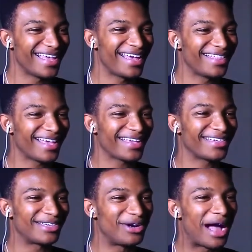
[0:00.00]
Does that
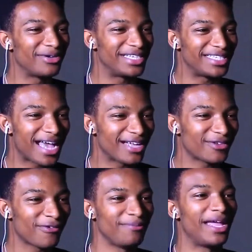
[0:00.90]
like show how
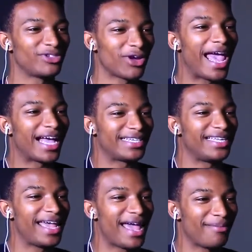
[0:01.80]
detached from nature I
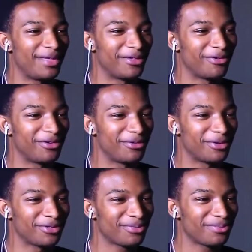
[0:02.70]
actually am in the real
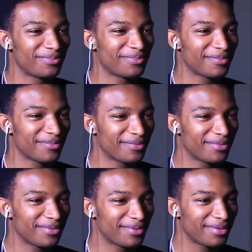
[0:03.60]
world?
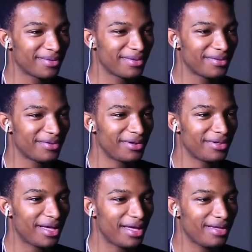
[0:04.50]

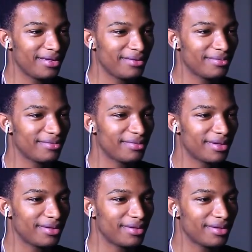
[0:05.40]
Well,
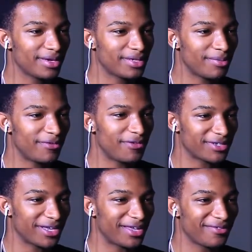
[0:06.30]
guess how many
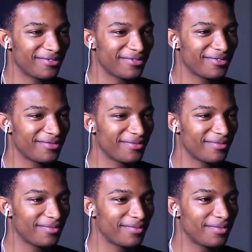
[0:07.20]
fucks I give.
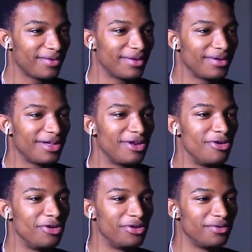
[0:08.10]

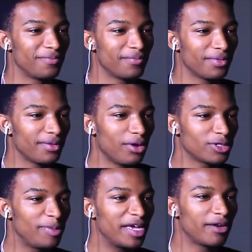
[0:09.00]
None.
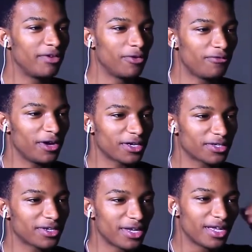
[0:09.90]
Oh, speaking of
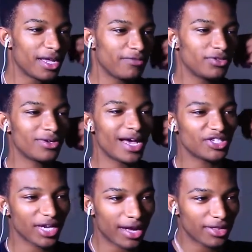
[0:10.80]
fucks, did you
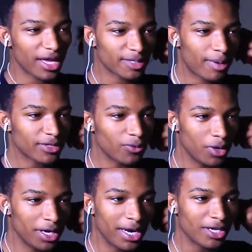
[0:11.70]
guys check out the Xbox
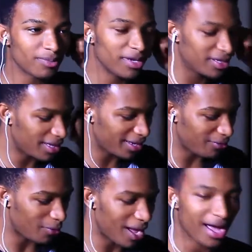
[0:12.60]
One announcement?
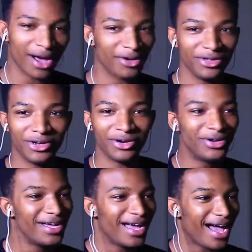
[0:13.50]
Like, wow, you
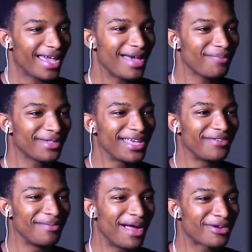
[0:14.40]
know, I can't
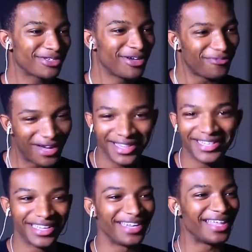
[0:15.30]
believe it. Microsoft
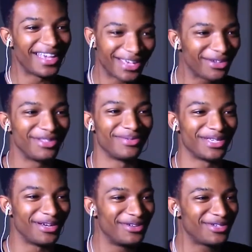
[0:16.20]
finally did it. They killed
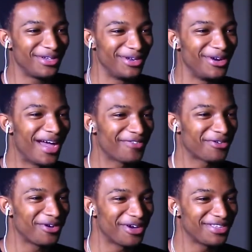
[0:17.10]
themselves, you know,
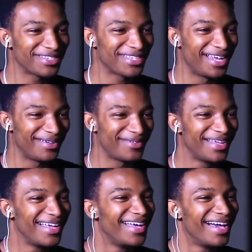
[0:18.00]
after all this time.
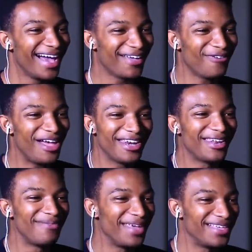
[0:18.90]
I
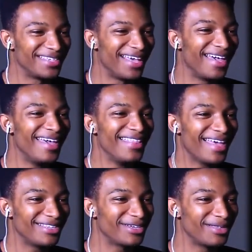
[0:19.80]
find it amazing
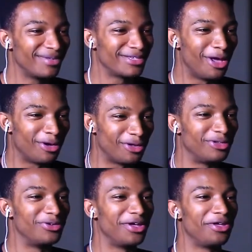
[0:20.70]
that it took them this long to
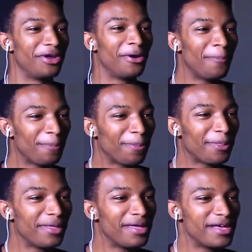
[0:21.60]
do it, you know?
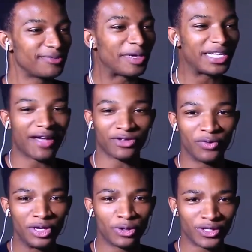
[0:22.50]
Especially
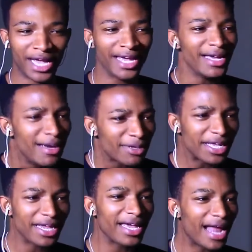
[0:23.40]
after Windows 8.
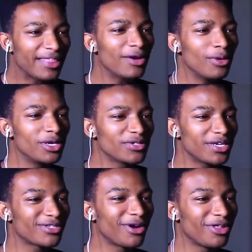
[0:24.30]
But then again, I think Windows
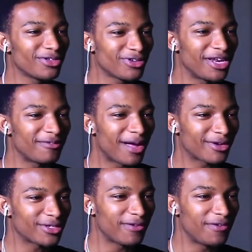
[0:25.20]
8 started the trend of
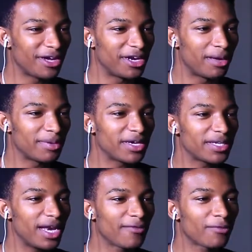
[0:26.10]
Microsoft fucking up
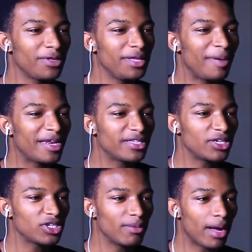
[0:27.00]
because I never really paid
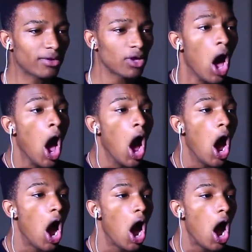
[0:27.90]
attention to
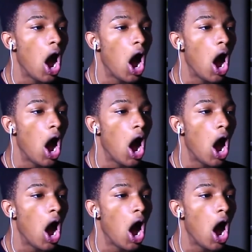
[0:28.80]
Microsoft.